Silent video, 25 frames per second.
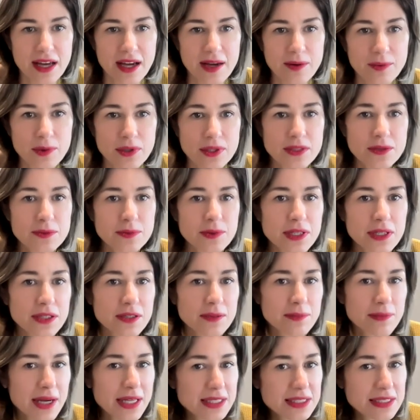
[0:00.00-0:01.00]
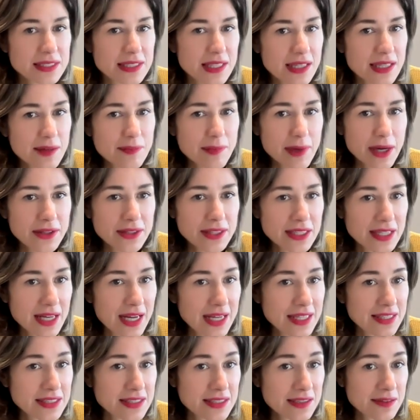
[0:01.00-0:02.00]
I wonder what you might say about that
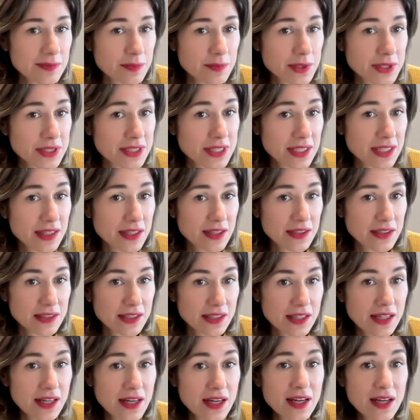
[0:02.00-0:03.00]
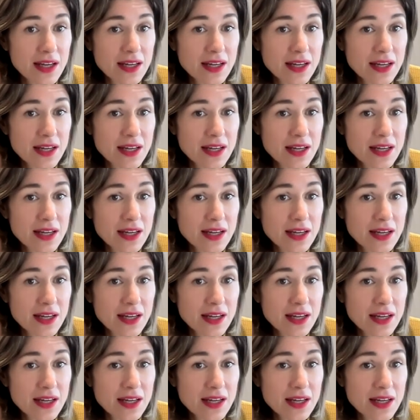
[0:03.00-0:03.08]
idea in particular.